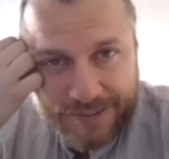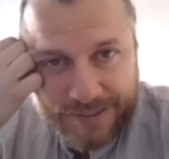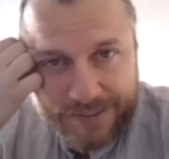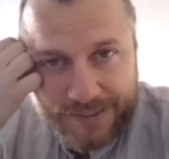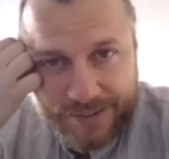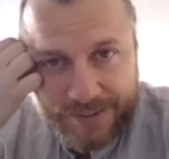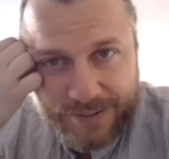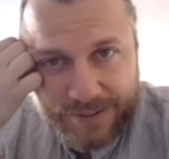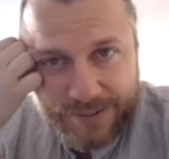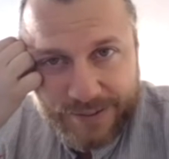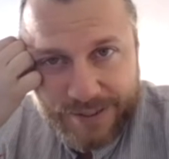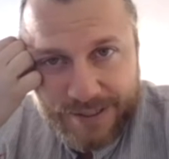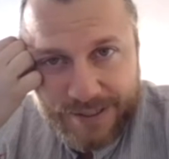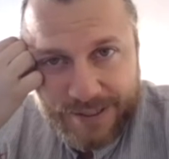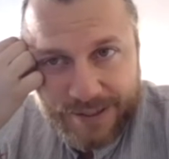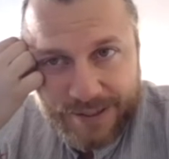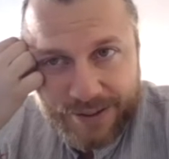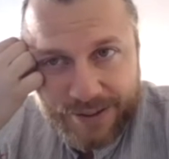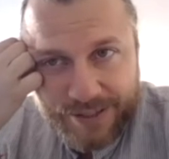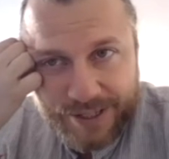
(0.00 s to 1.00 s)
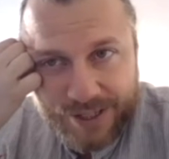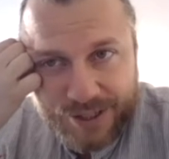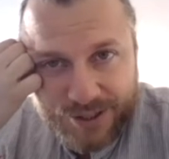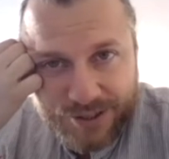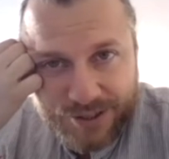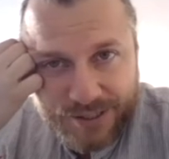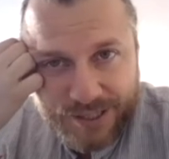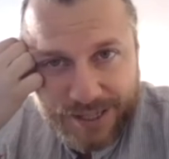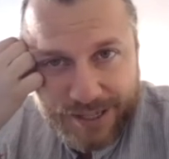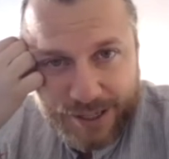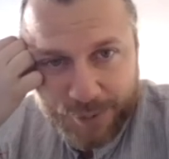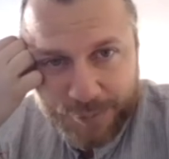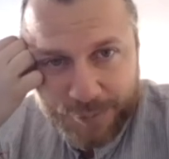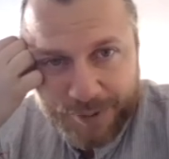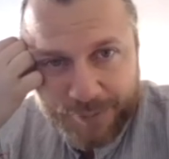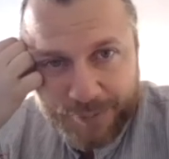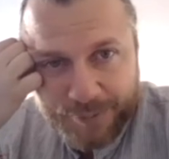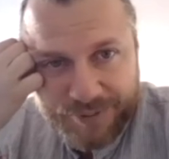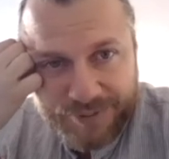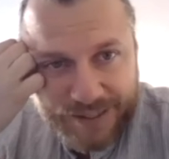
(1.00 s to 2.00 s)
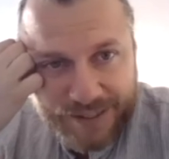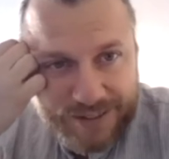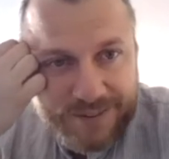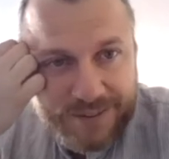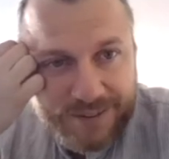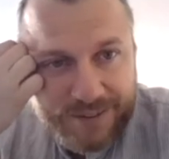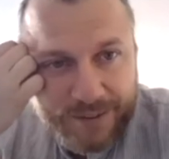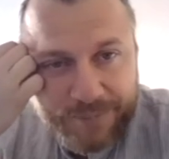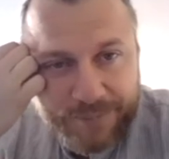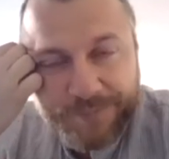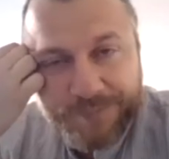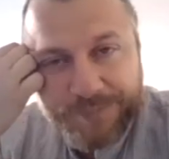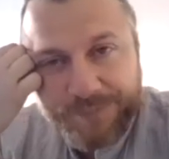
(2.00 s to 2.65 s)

did the intervention help in preventing